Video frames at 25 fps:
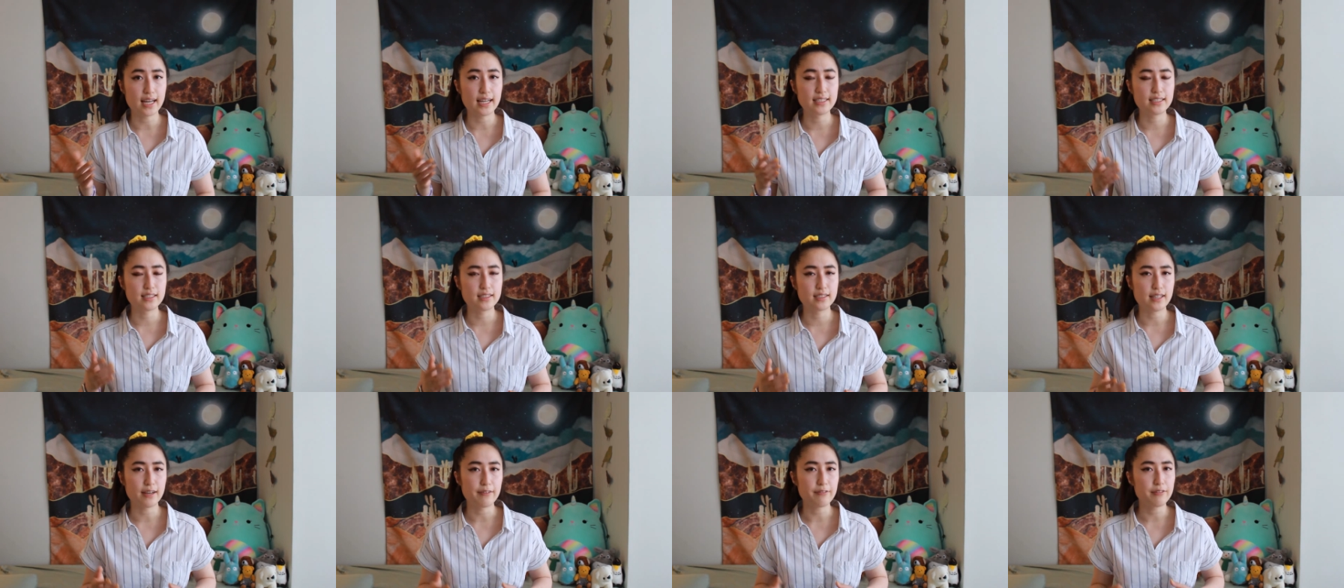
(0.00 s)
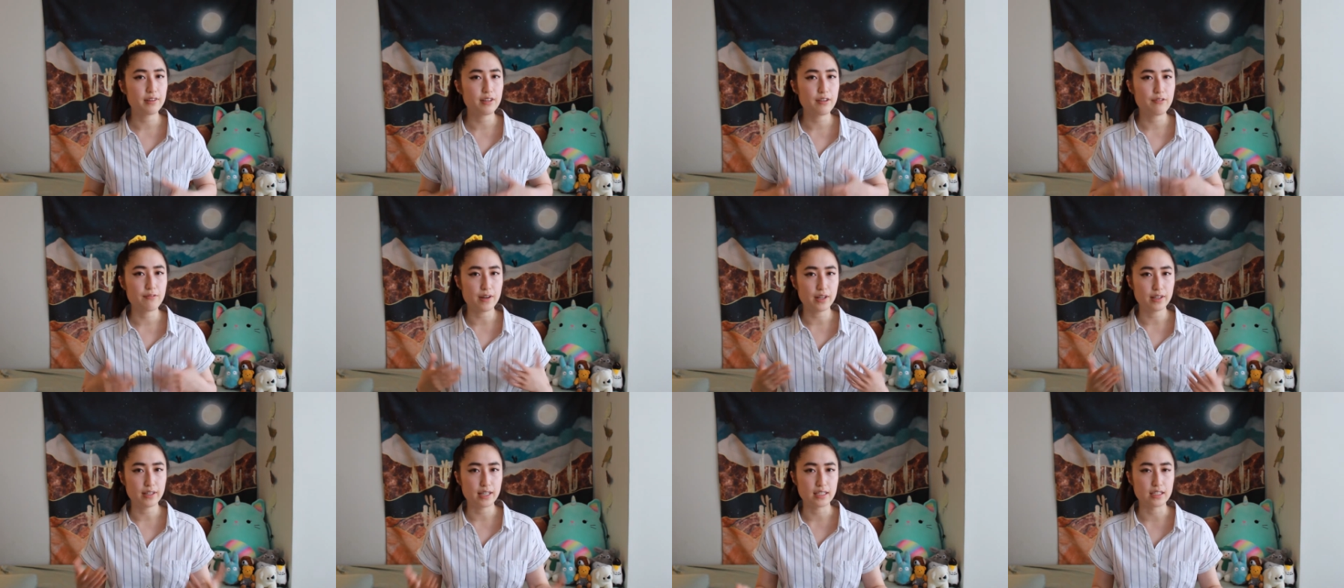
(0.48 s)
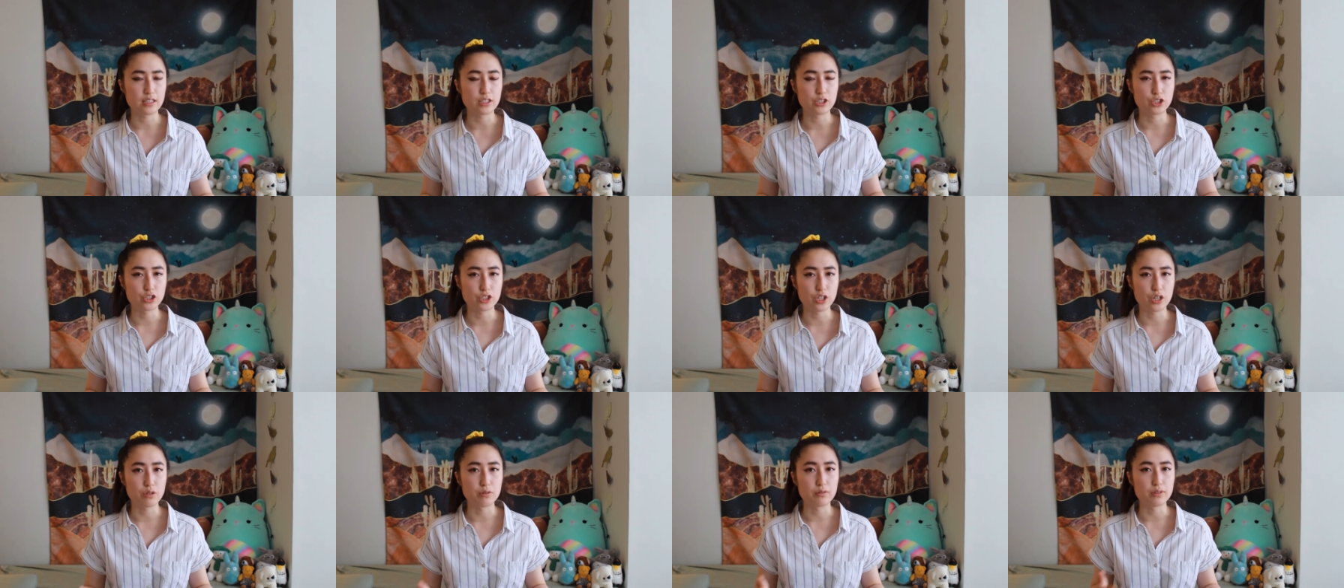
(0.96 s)
I definitely felt like this
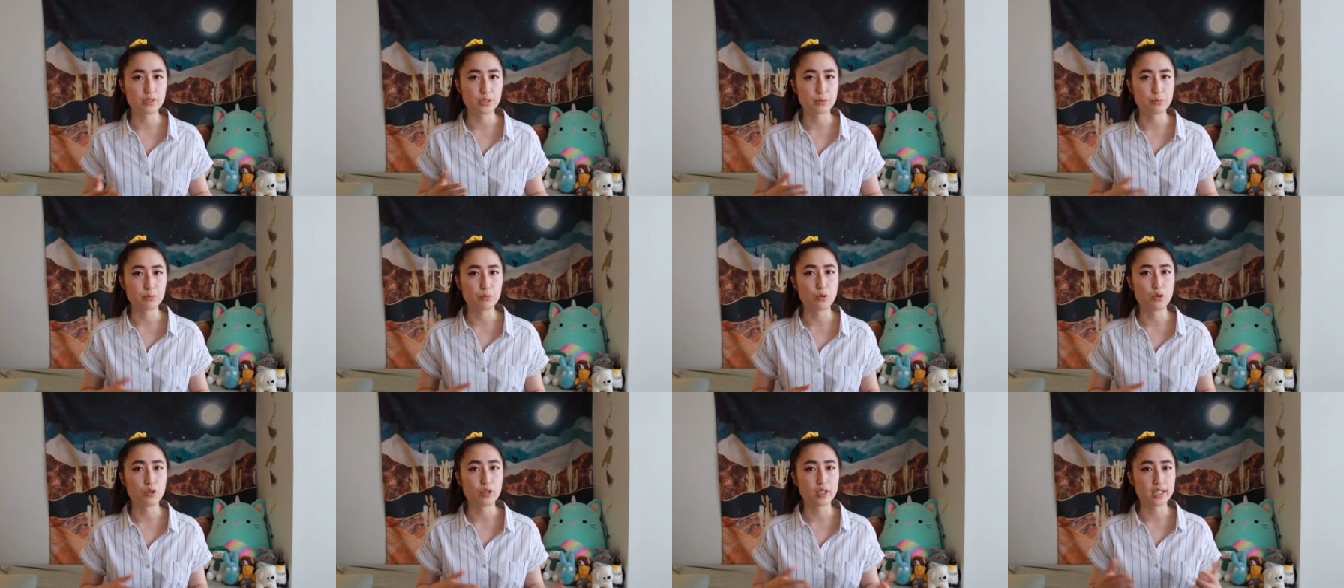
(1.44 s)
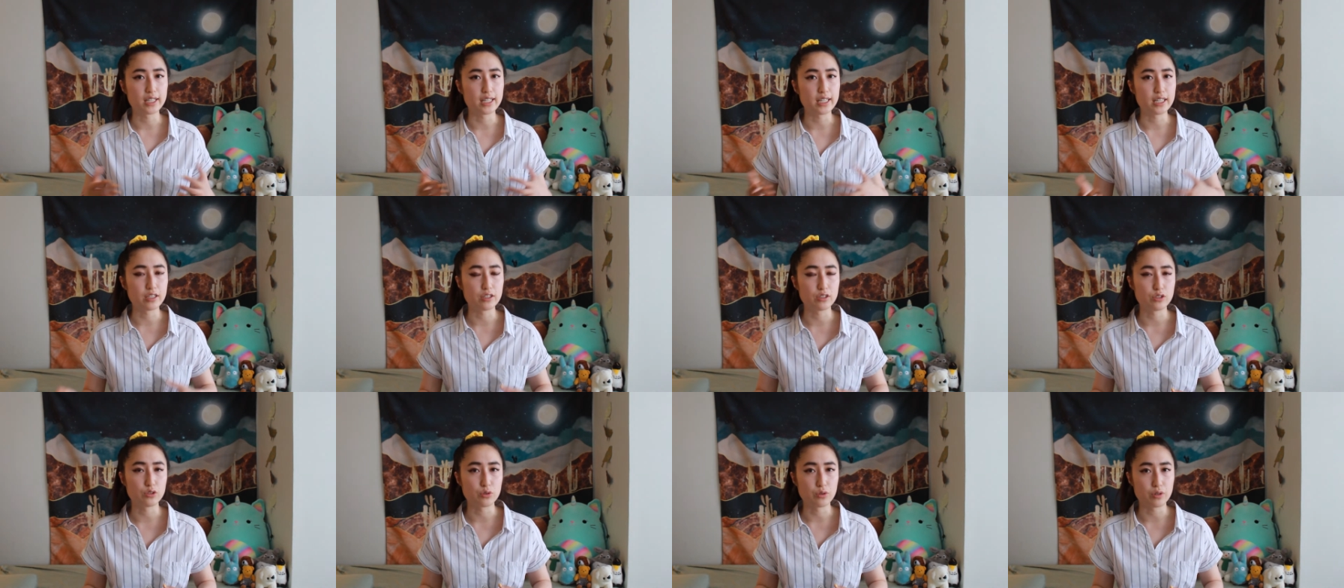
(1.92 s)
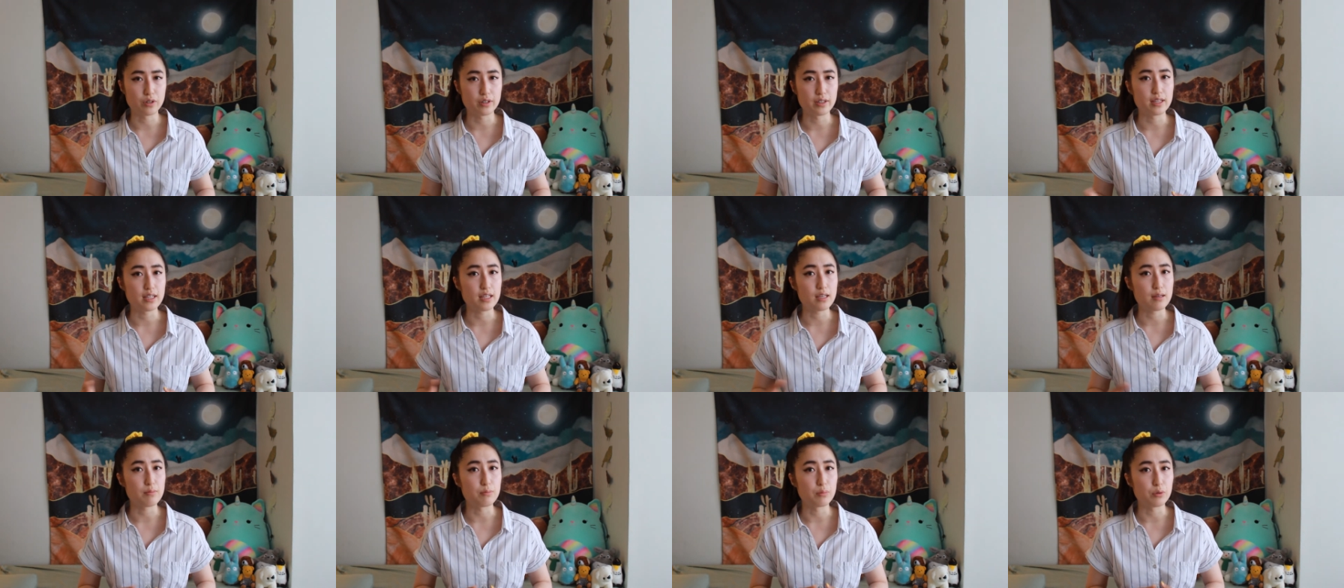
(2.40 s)
show was more geared
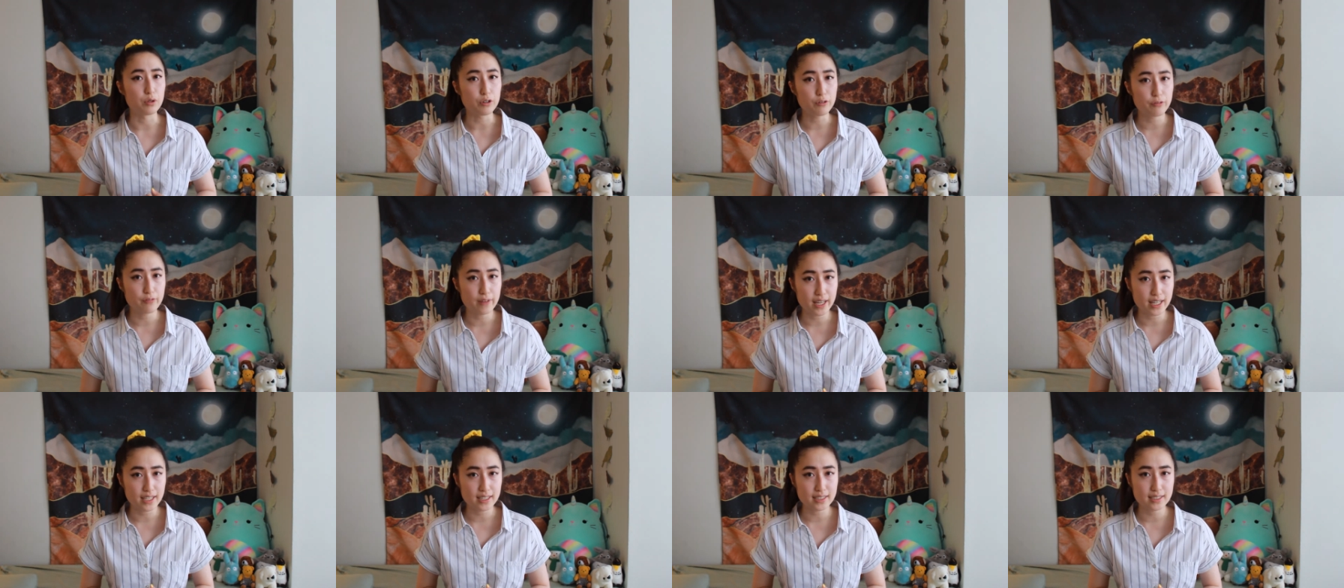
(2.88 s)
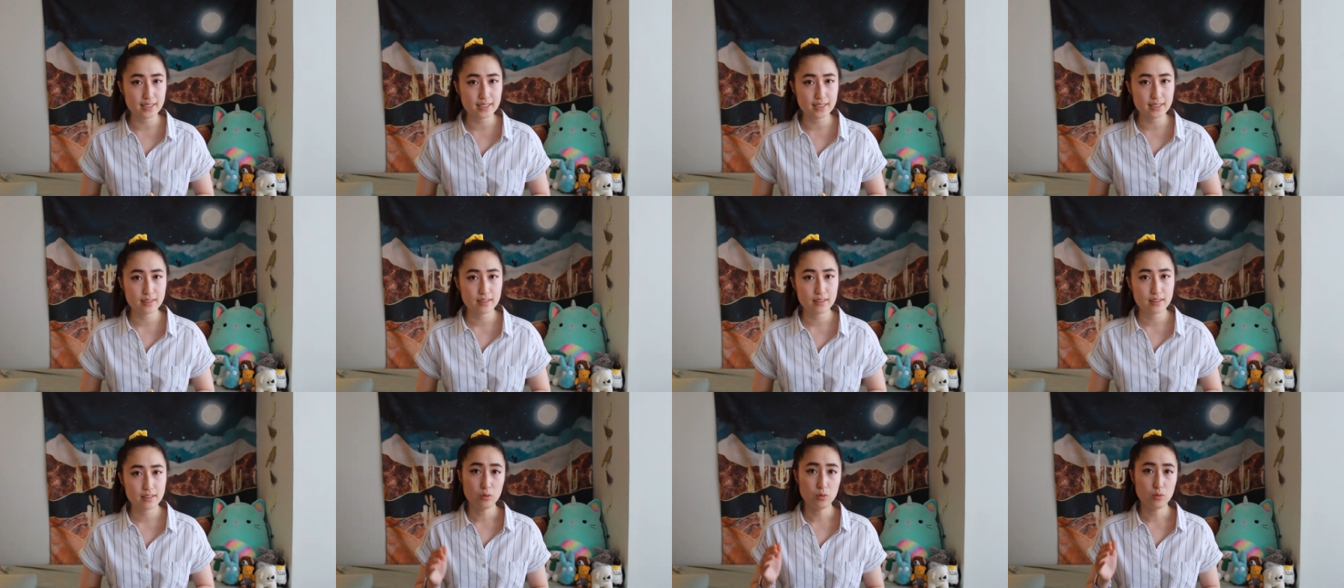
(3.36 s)
toward the book fans.